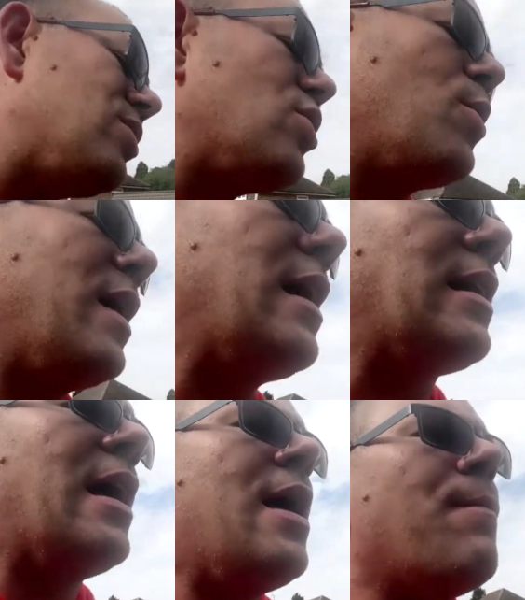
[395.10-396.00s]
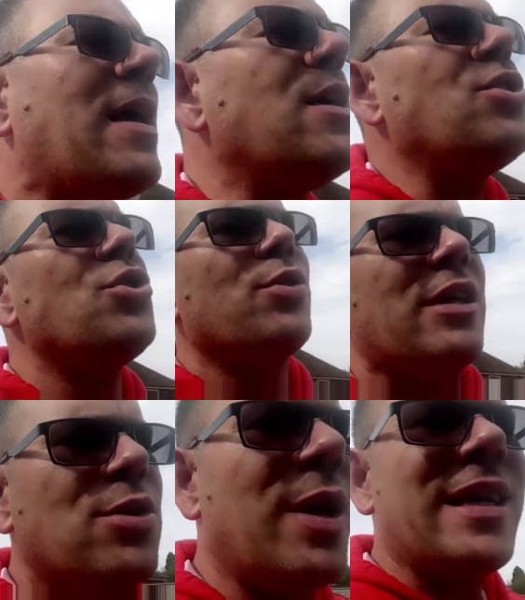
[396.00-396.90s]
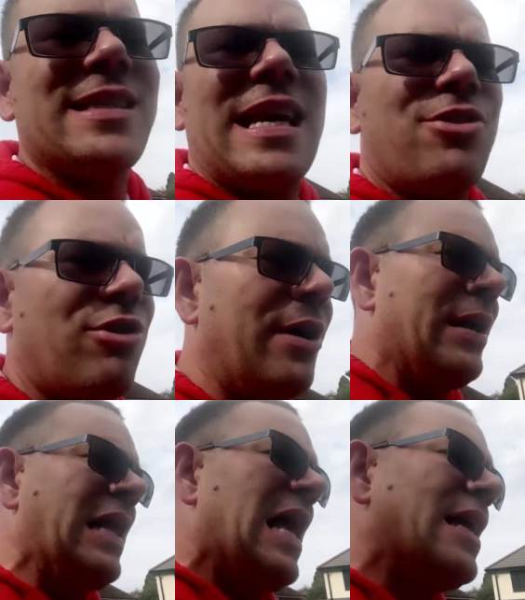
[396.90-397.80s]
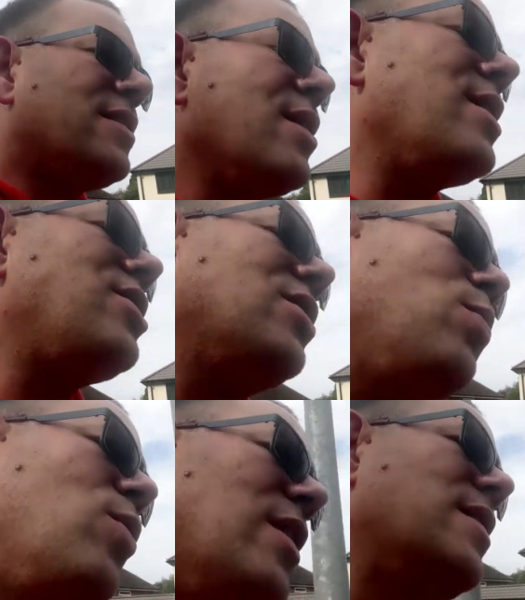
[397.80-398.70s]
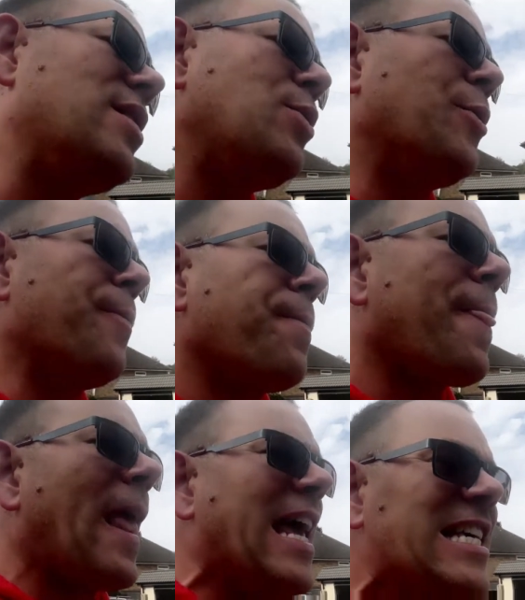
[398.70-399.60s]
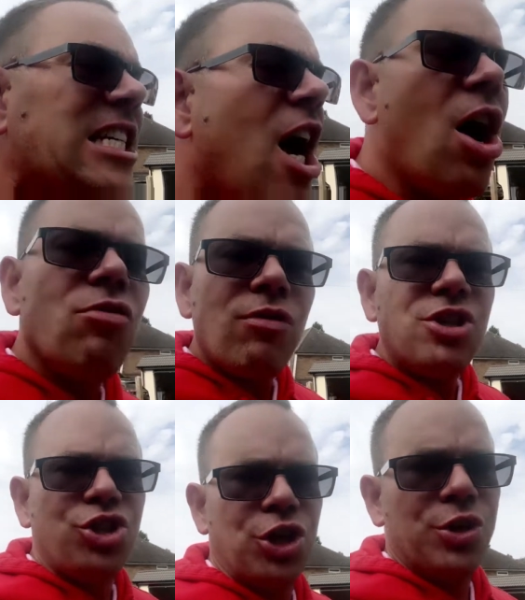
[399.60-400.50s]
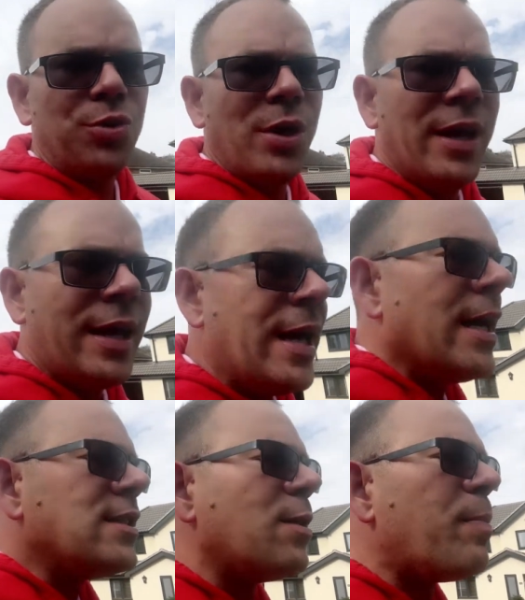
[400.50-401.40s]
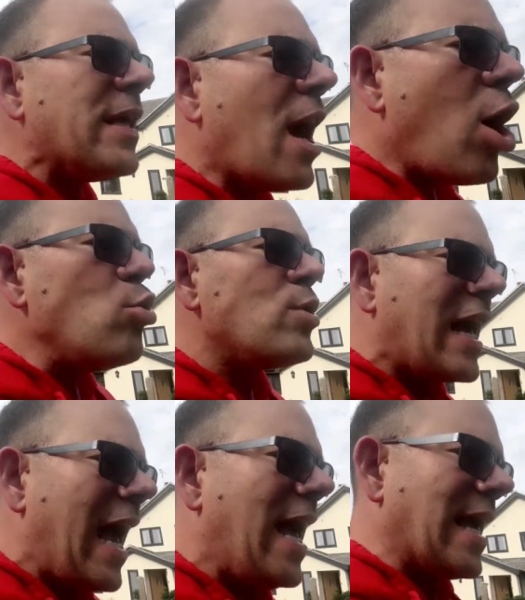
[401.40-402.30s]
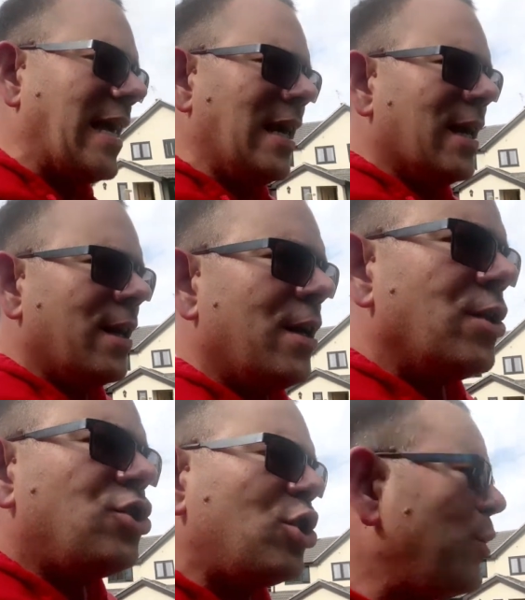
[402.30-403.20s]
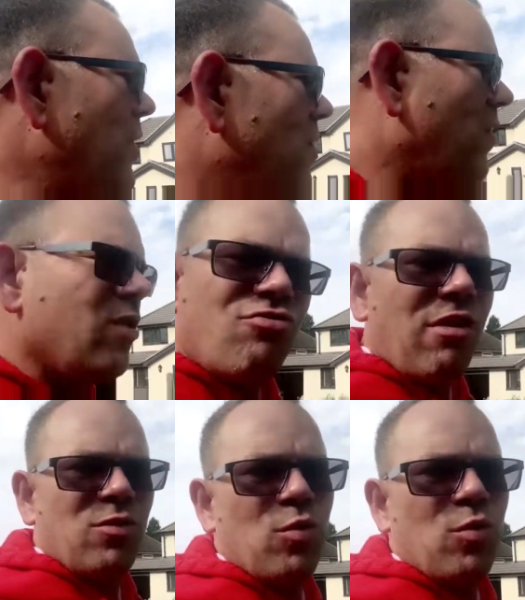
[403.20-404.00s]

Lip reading: do it and making sure they do it, etc. And so I just wanted to encourage you to be okay doing the grunt